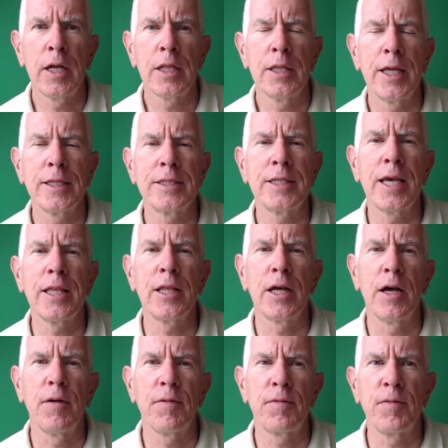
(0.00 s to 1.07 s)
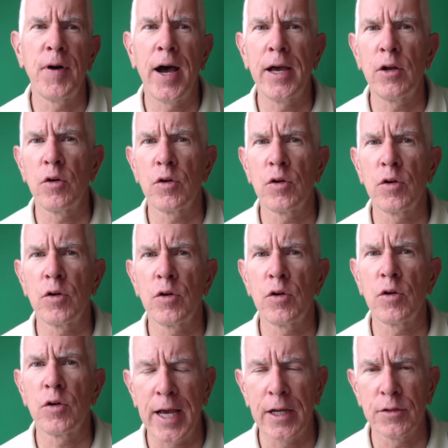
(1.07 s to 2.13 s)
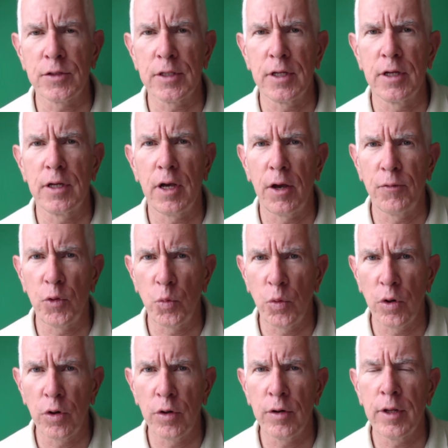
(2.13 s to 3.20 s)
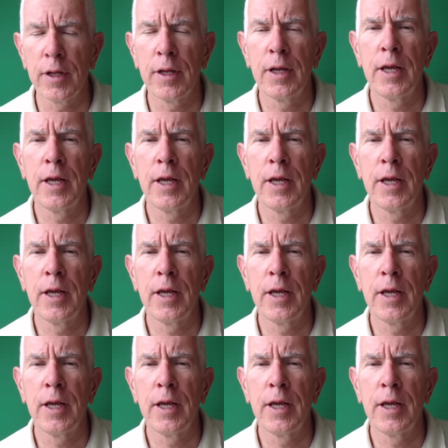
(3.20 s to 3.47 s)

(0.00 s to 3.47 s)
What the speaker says: let's say the final couple of sounds of the word